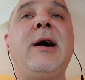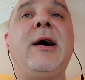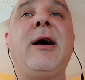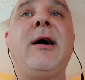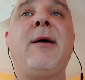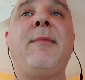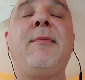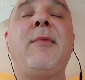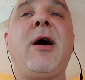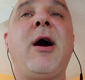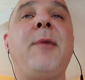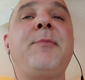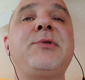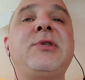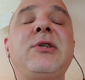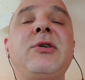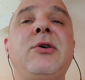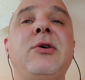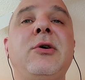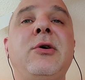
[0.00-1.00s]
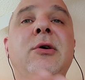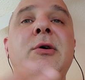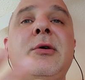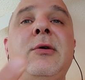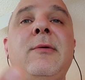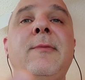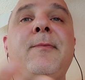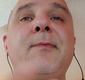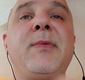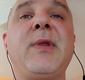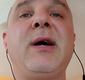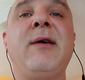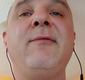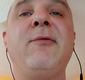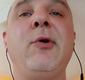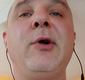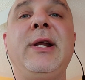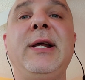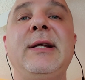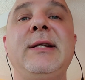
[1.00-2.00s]
obstacle
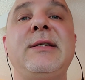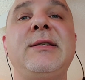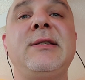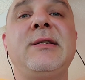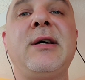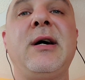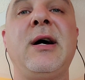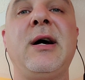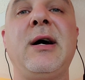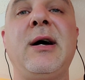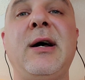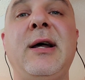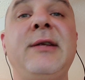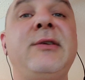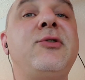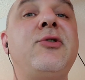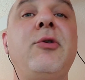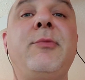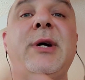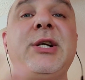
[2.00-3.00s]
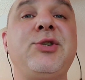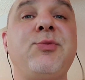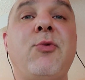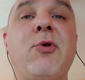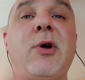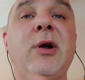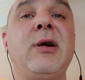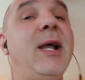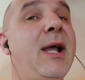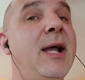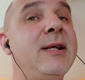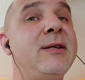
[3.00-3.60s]
avoidance, and so much more.